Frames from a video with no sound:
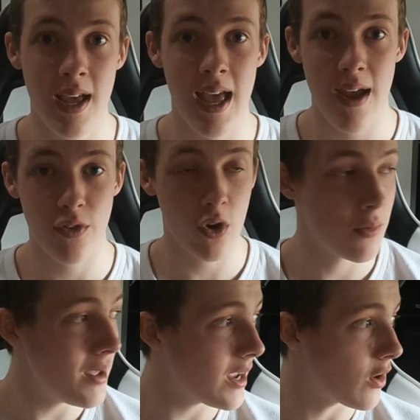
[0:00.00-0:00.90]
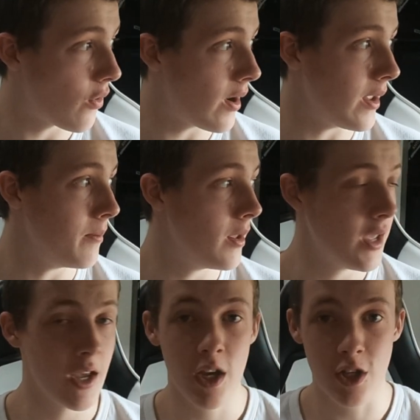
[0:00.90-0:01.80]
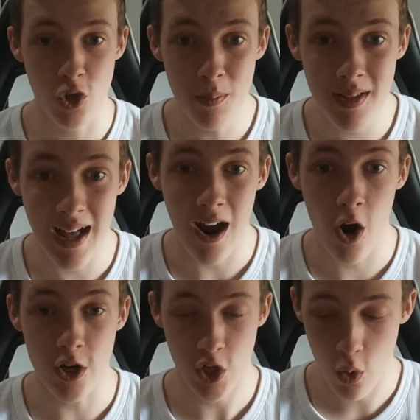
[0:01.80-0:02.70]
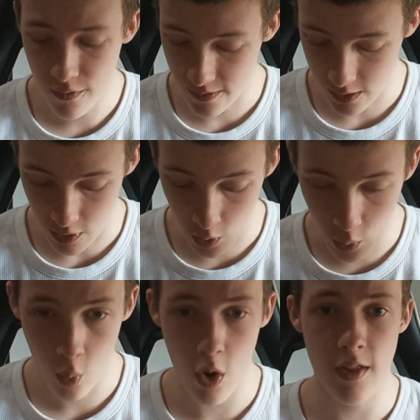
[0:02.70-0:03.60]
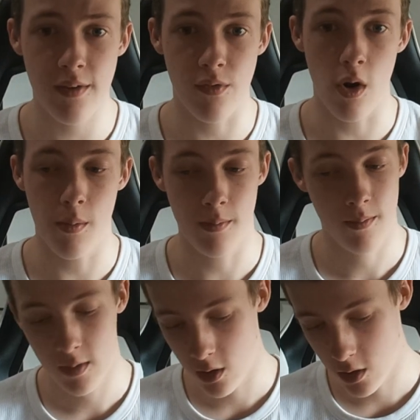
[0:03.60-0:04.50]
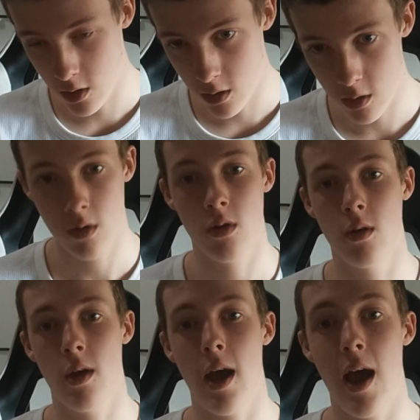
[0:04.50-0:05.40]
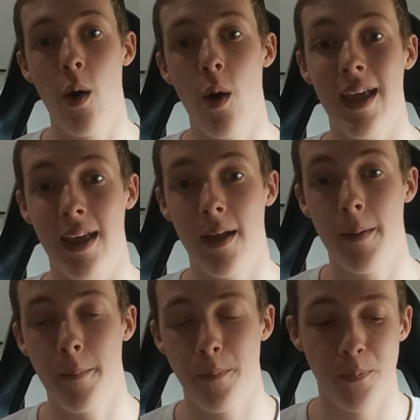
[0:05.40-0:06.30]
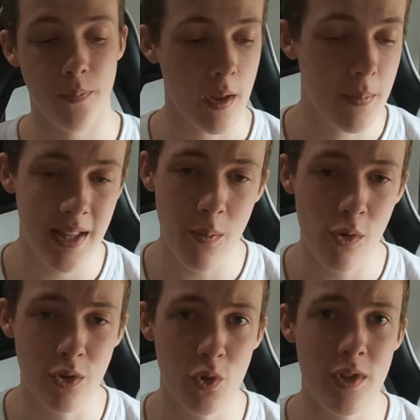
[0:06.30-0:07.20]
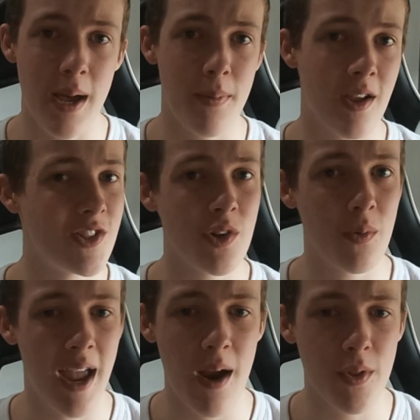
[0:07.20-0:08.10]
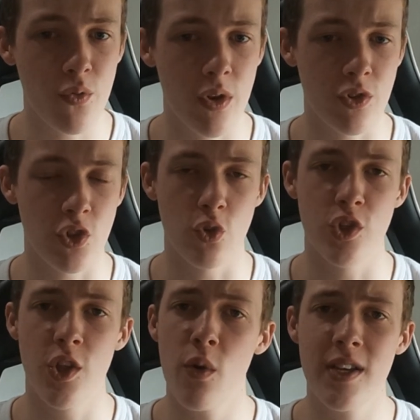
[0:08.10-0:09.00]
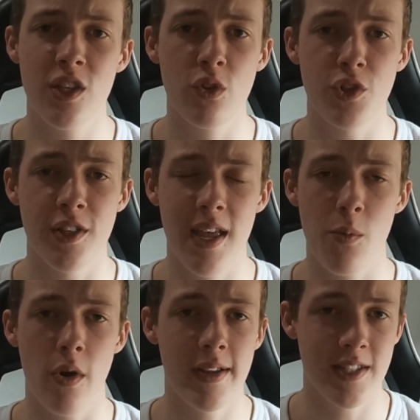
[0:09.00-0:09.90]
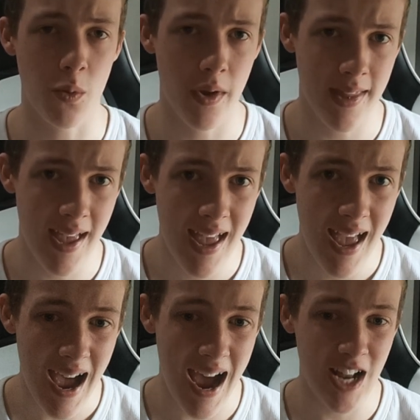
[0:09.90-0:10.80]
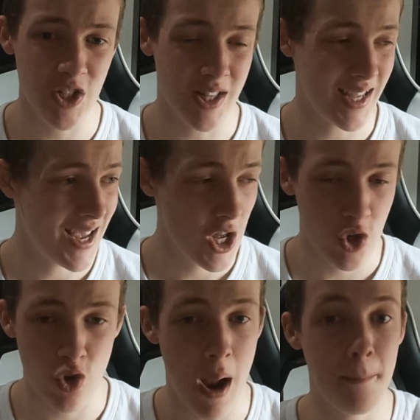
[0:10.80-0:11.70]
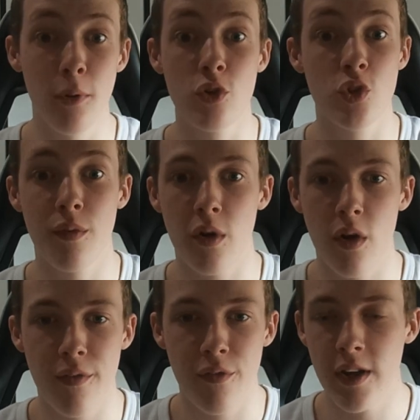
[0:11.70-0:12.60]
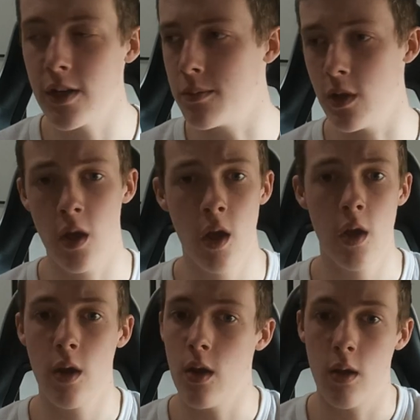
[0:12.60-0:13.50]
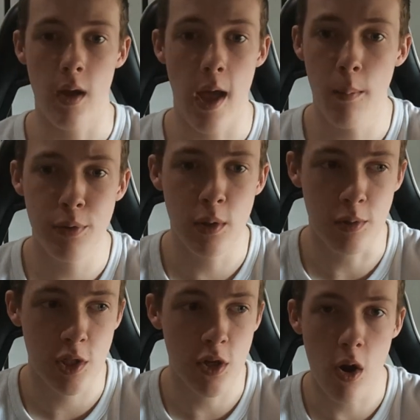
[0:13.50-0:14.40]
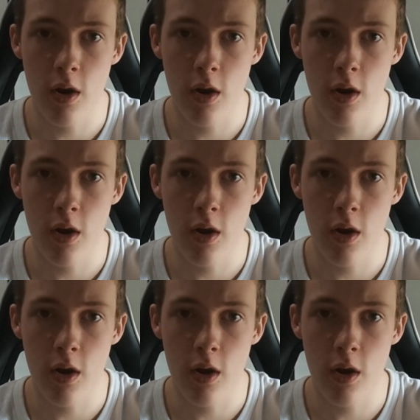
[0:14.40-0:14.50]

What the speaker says: If they're committing crime, it shouldn't be that hard to go and figure out where are they from, away. But they won't do that because they don't care about the real solution. The only solution they want is the one that actually tramples over our freedoms and helps them stalk